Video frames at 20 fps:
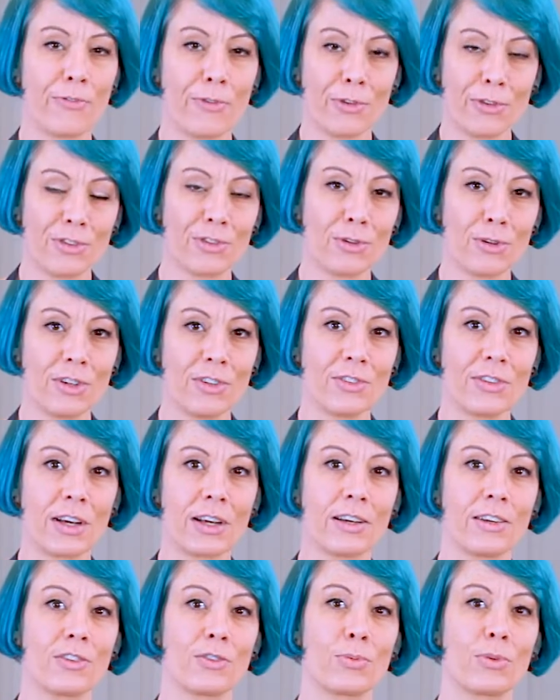first 30
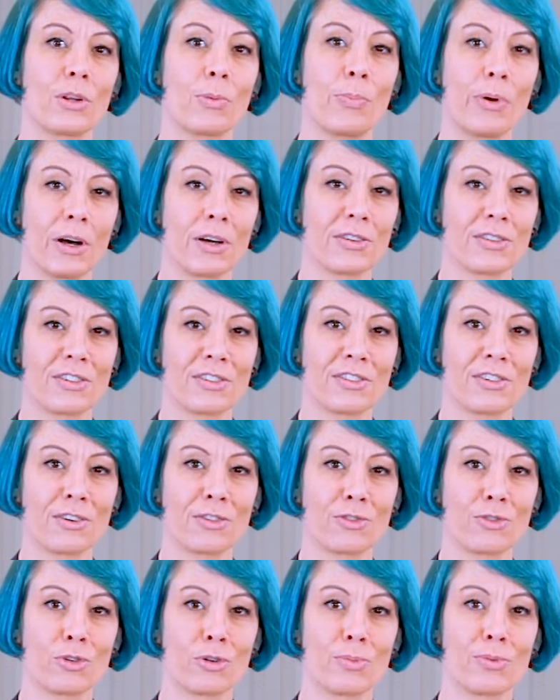seconds when the pasta
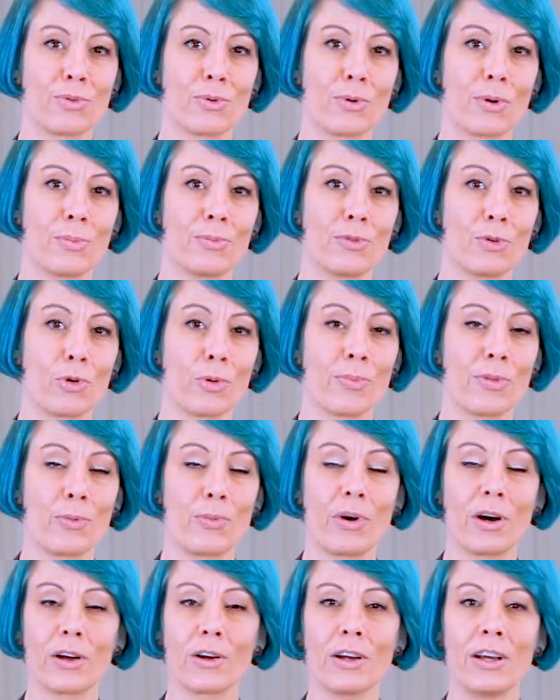starts to absorb the
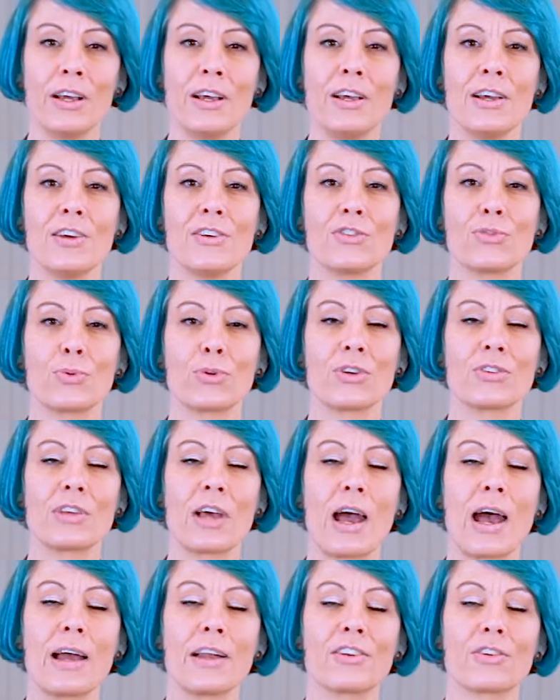water is where it's
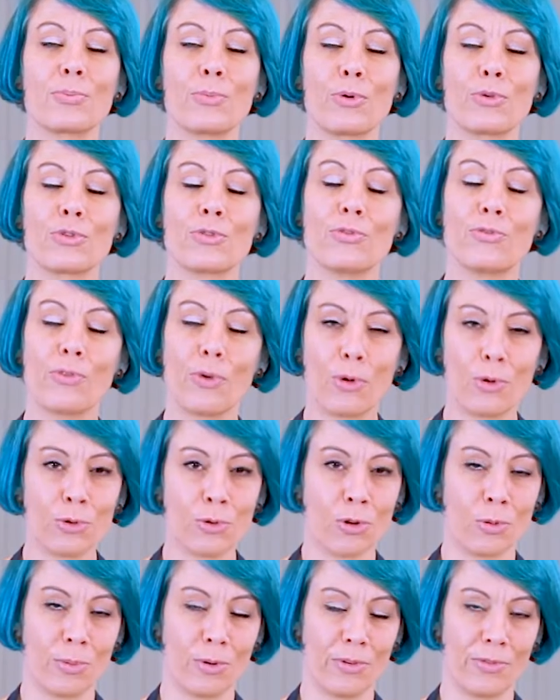at its most
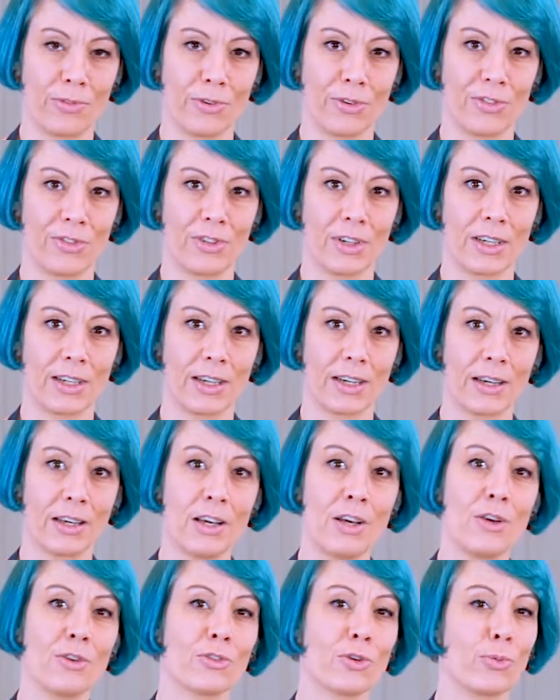vulnerable for sticking.
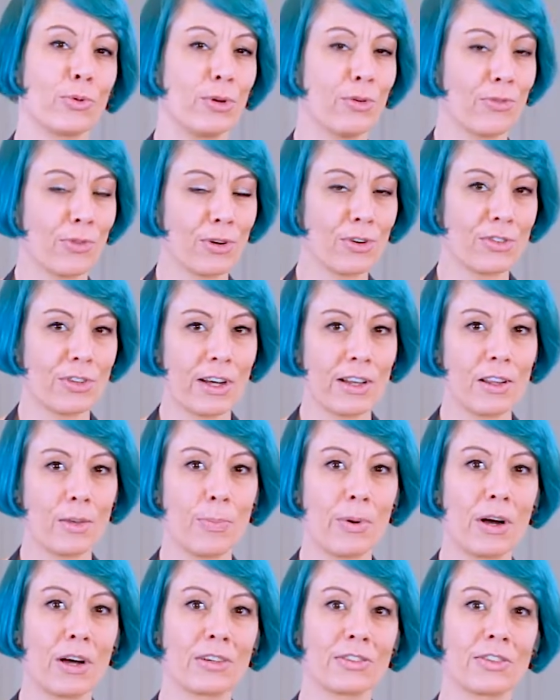So when you first add the
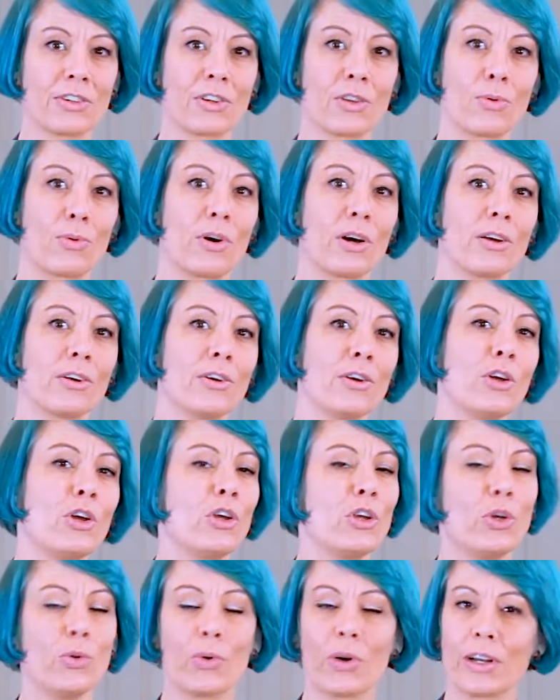pasta to the water,
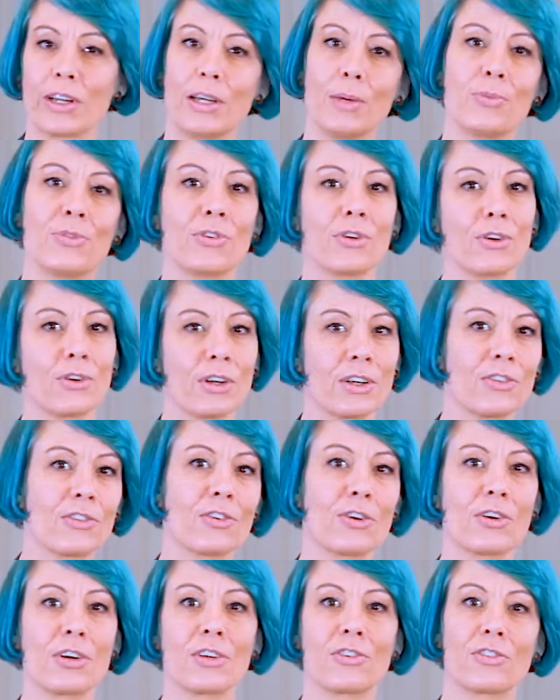you want to keep stirring,
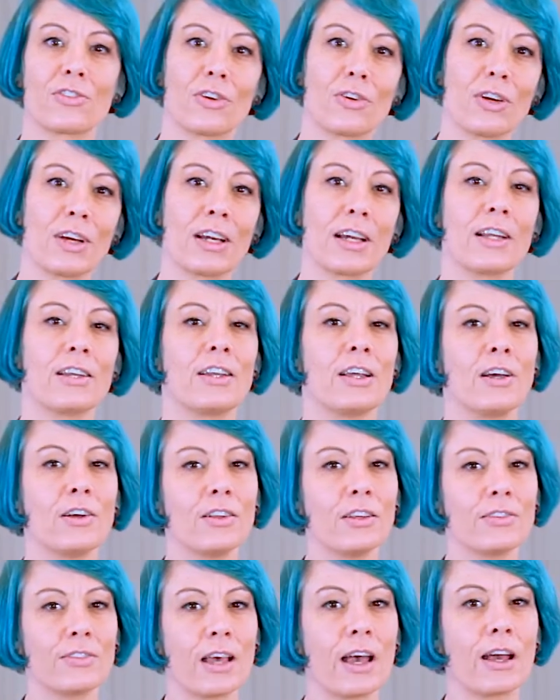stirring, stirring
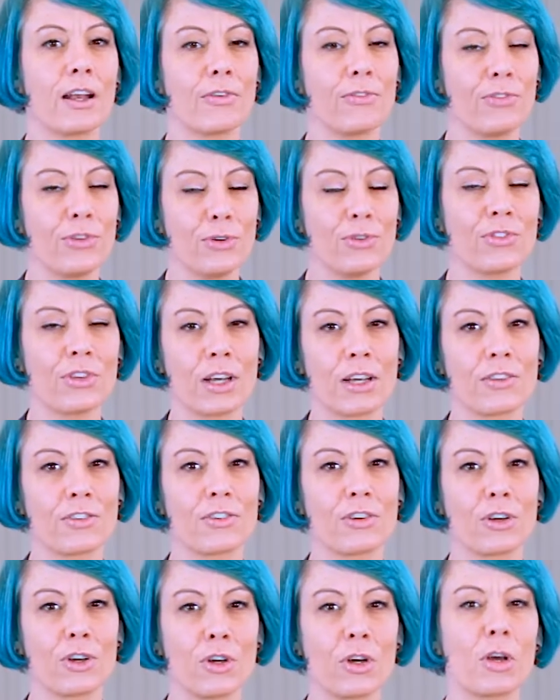until it's had a few
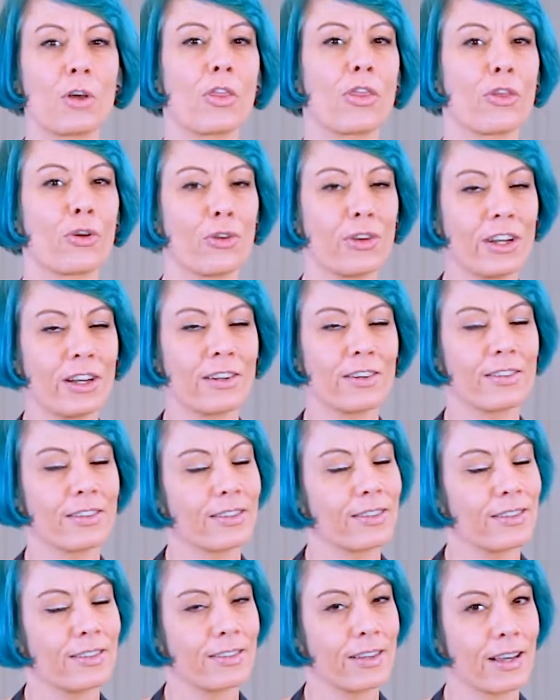seconds to cook, 30 to
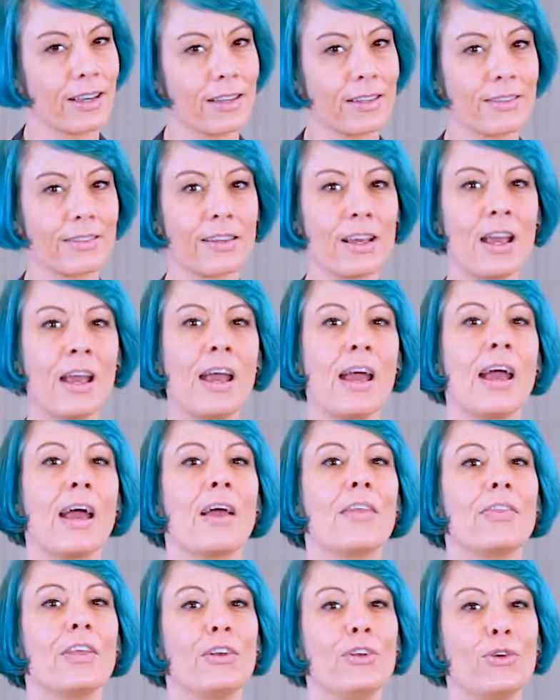60 seconds,
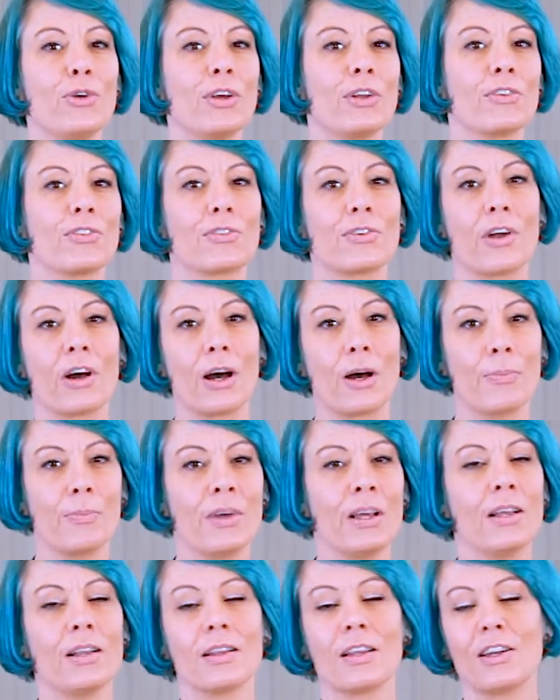and then you can
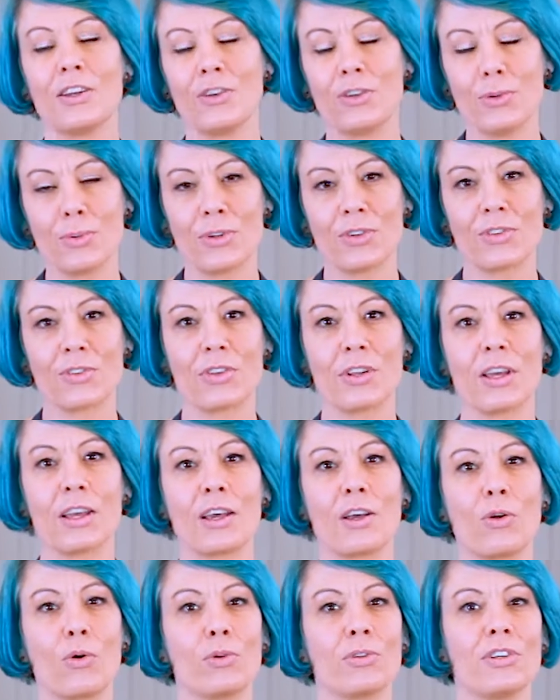stop, let it do its
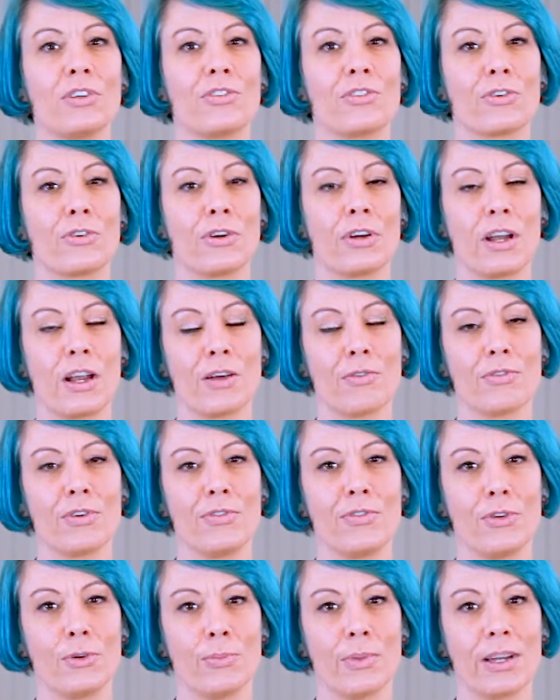thing, and only stir it every
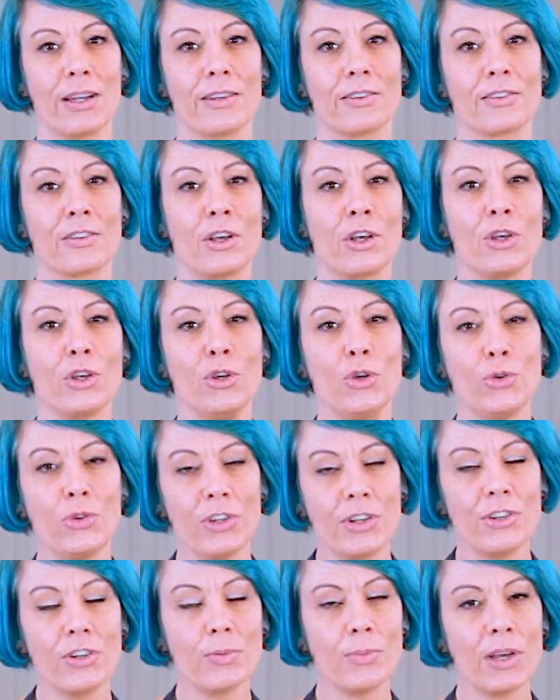few minutes. You
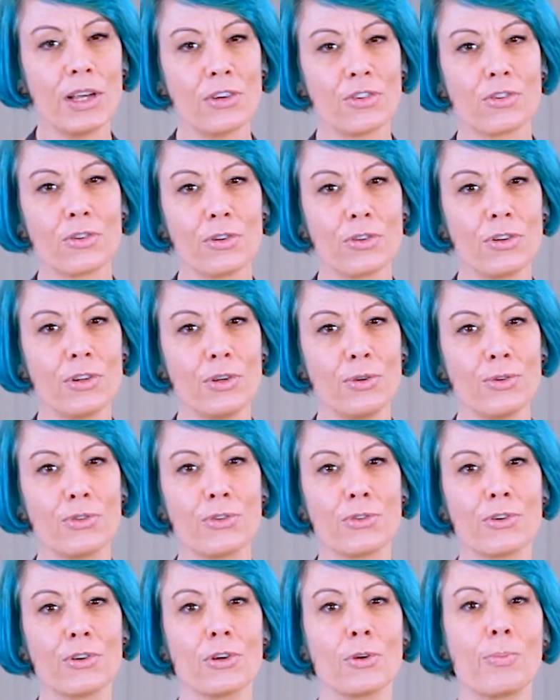need to make sure that you
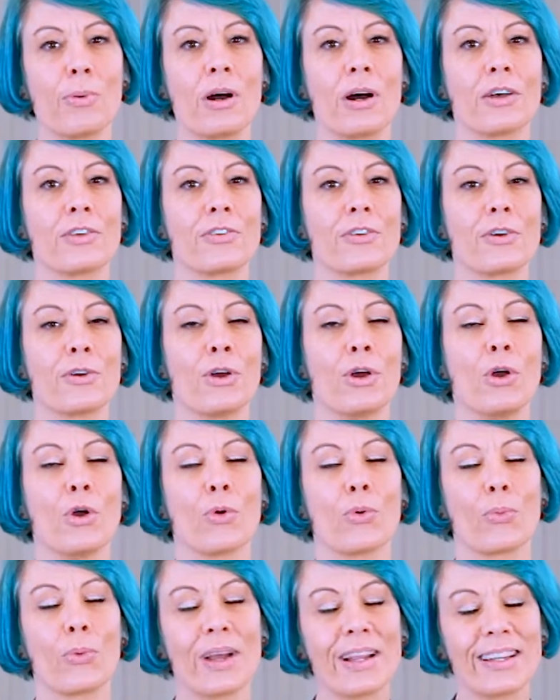stir your pasta
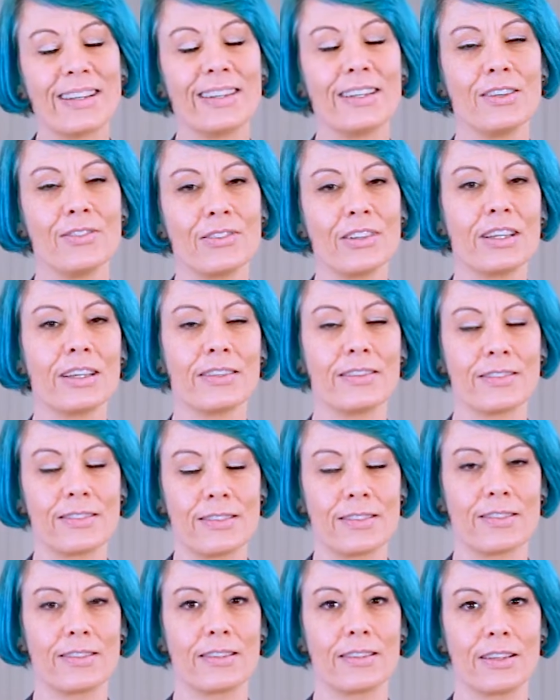relatively
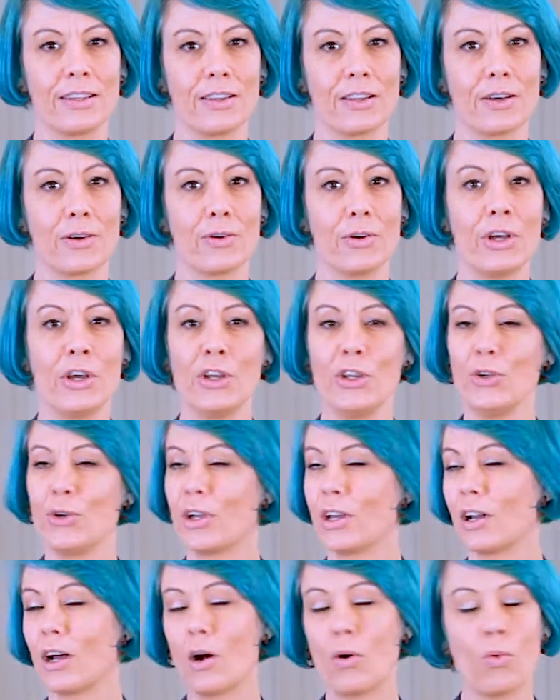consistently though. You
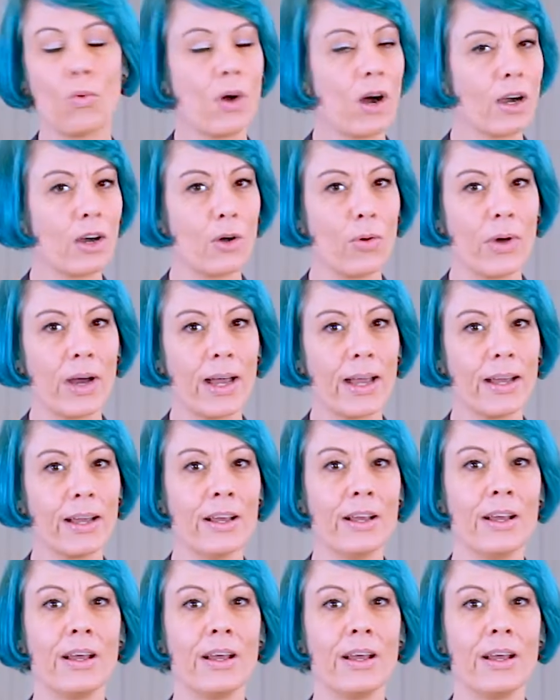cannot walk away